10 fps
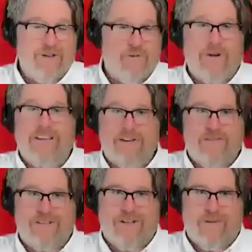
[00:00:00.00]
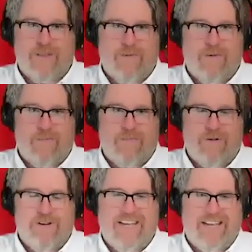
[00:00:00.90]
twenty years ago they were
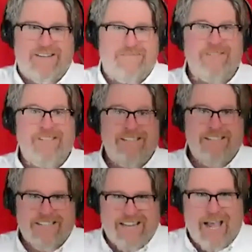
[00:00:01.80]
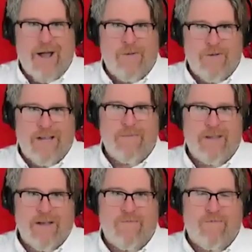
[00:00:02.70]
put in, now they're
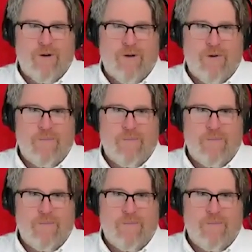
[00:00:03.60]
coming up for